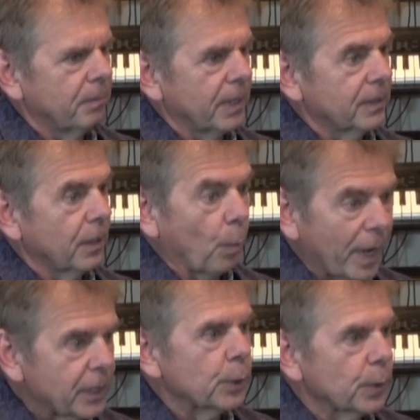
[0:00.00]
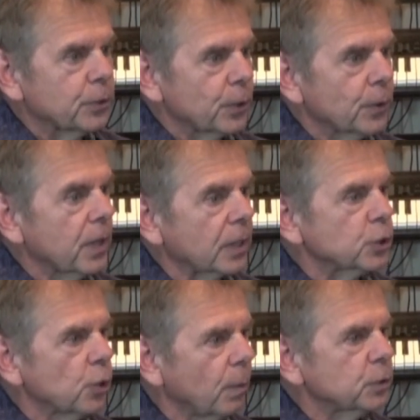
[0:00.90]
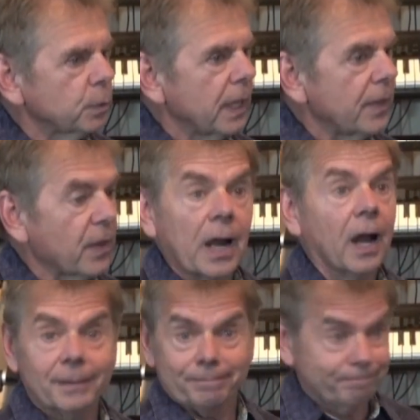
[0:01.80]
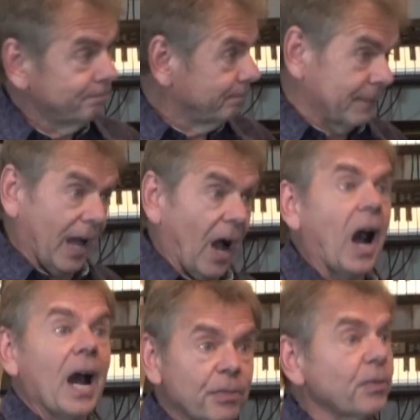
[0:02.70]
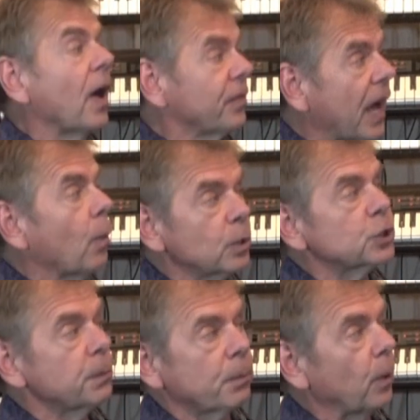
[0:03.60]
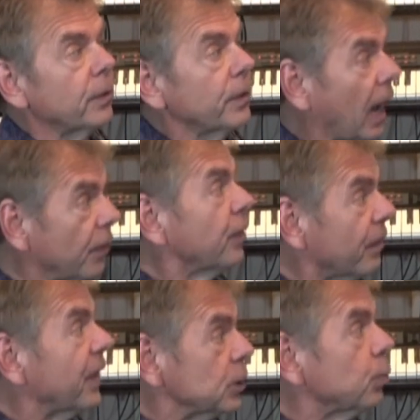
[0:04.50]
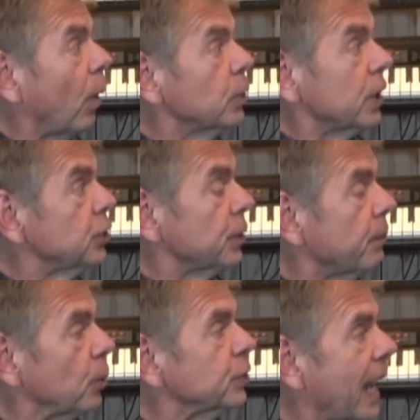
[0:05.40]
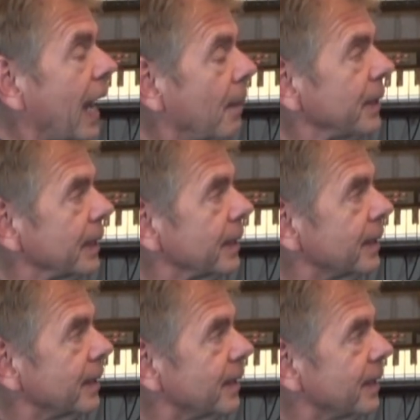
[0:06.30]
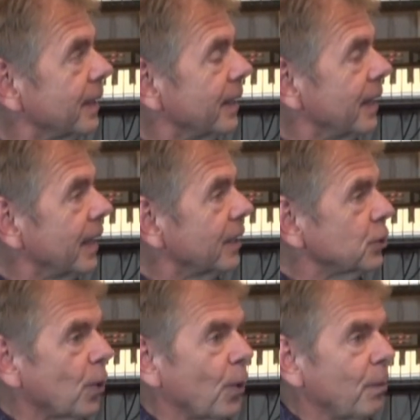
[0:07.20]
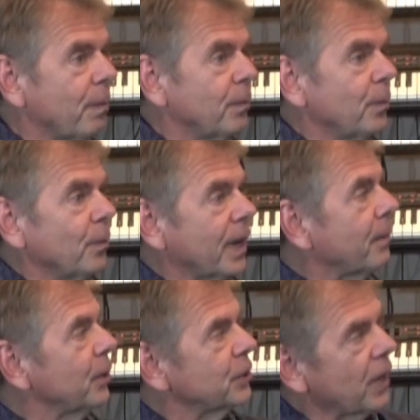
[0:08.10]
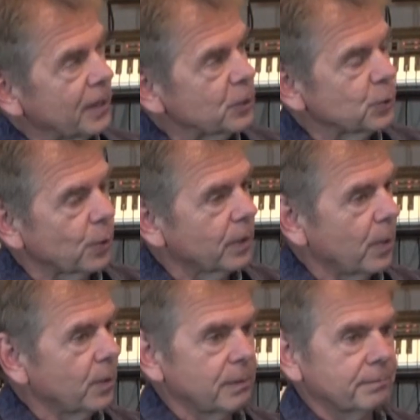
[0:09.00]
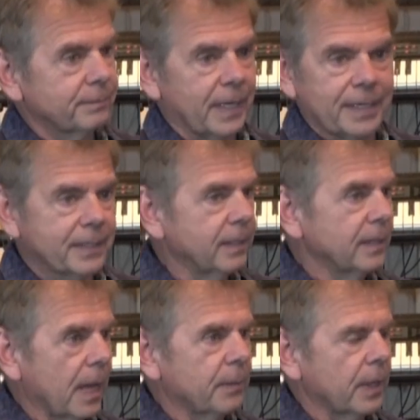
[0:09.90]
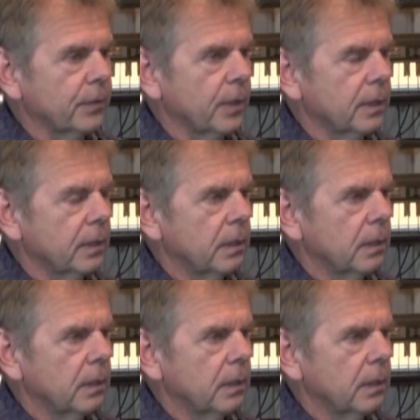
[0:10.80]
but Awaiting Your Return got so much play that I thought that's what is supposed to happen. So when I put Dinosaur out and it didn't happen, I thought,